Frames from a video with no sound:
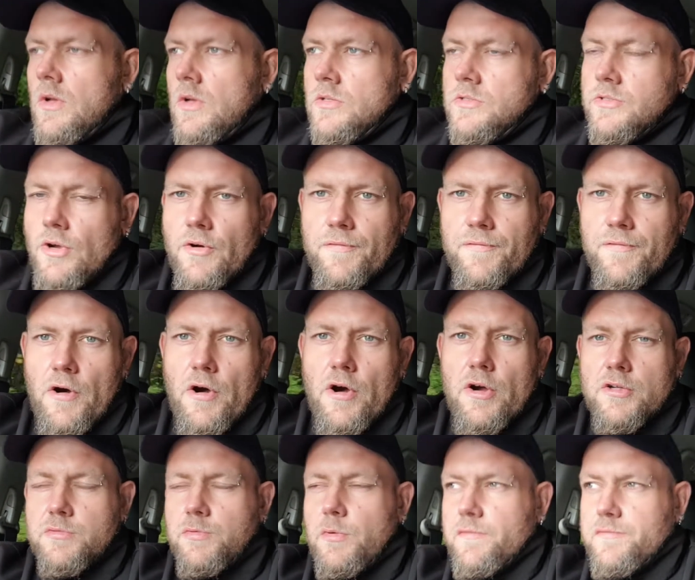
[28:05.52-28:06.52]
So
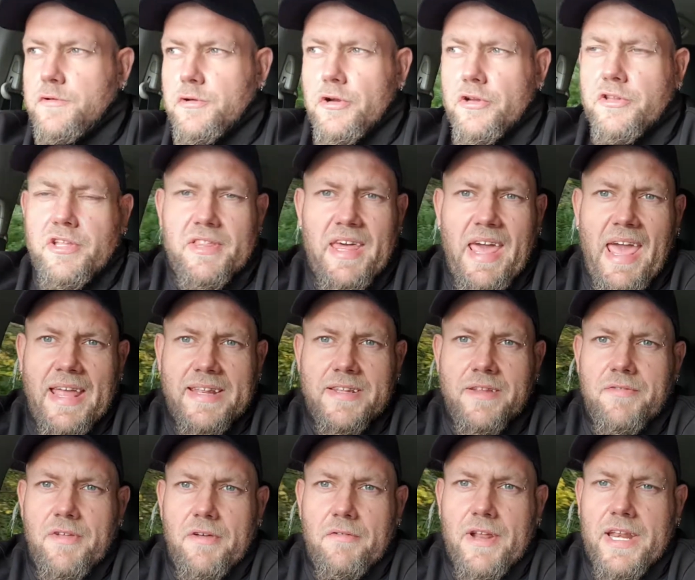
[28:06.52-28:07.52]
folks, we've drew to the end of
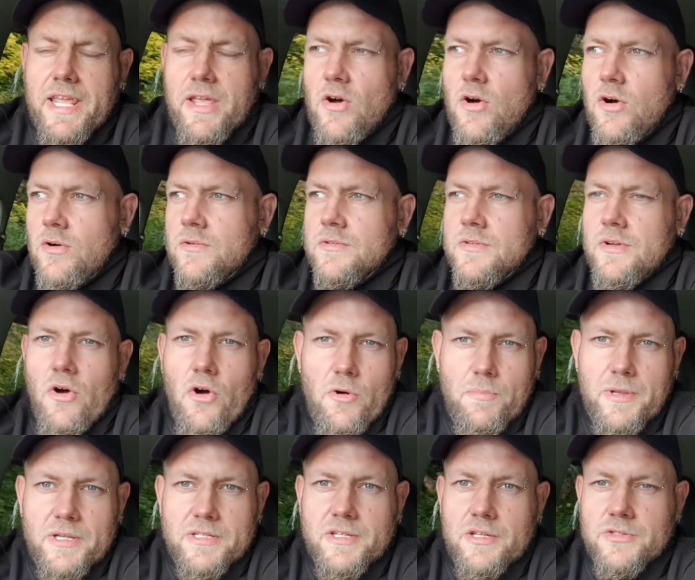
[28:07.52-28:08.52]
the video. I hope
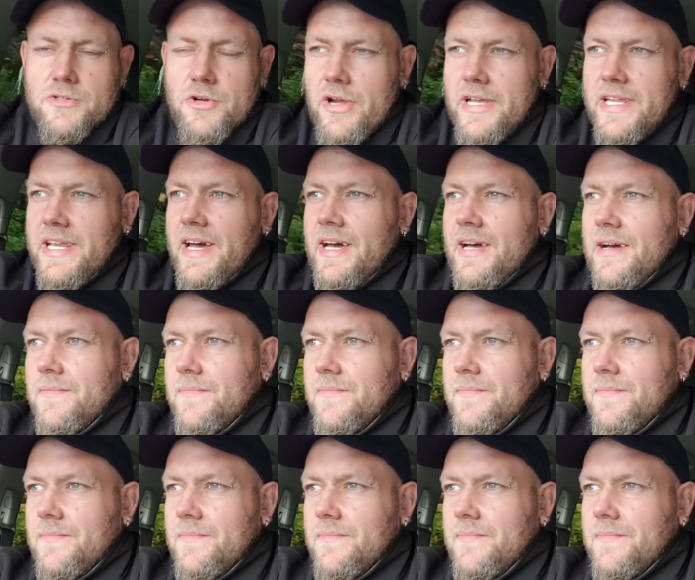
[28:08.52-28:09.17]
you enjoyed it.